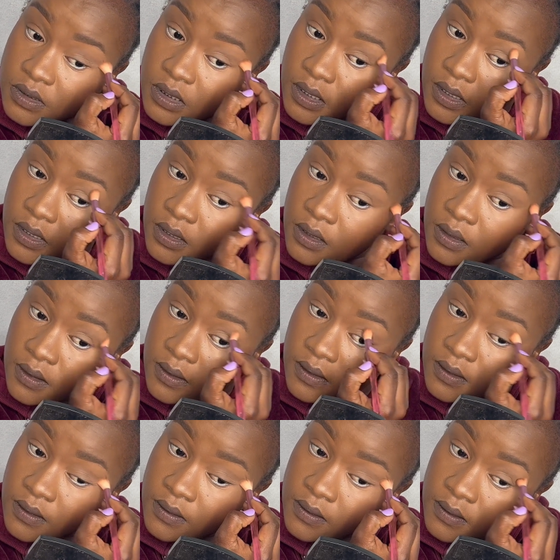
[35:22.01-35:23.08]
hey,
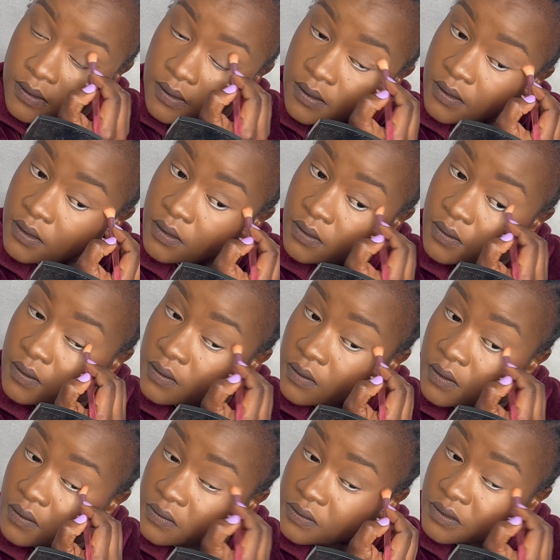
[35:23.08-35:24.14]
you'll
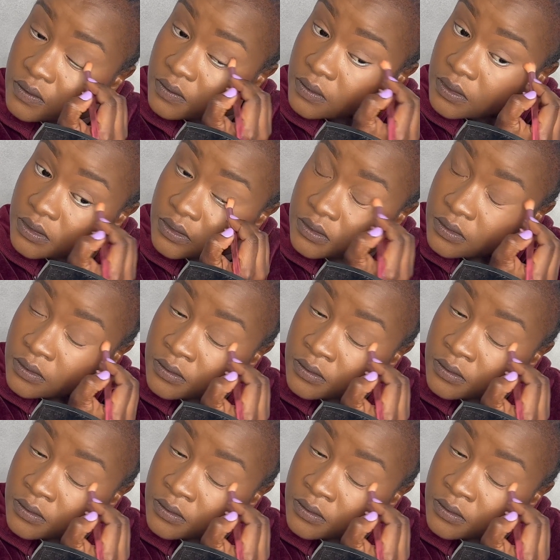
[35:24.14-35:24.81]
go through it.